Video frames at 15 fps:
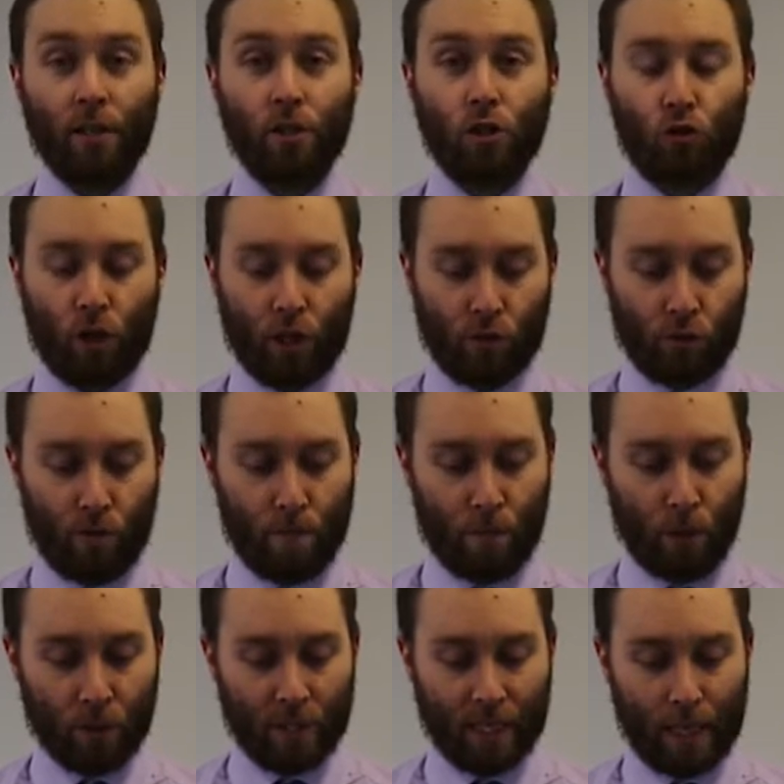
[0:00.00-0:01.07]
structure and
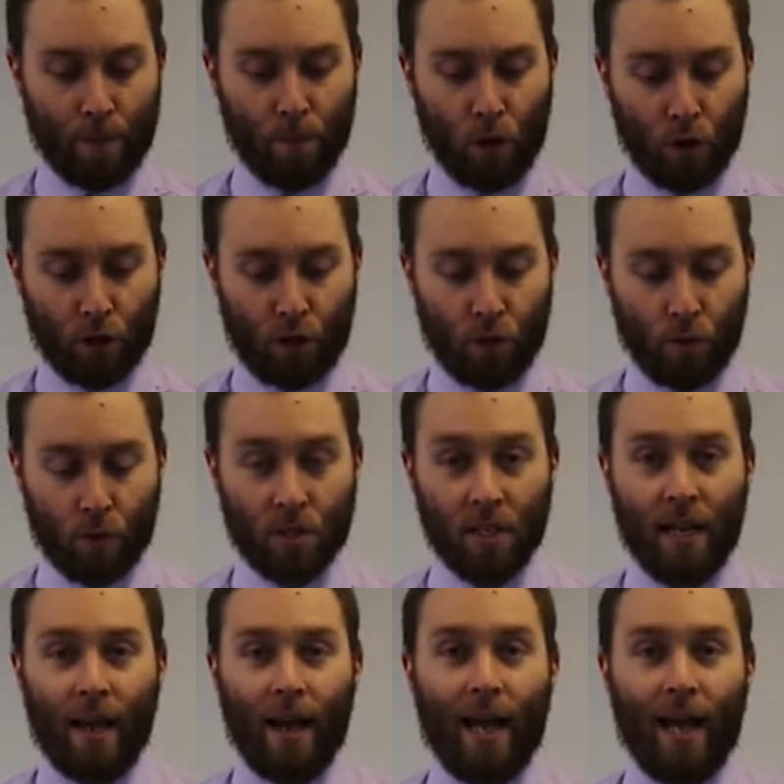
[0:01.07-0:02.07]
bonding in molecules,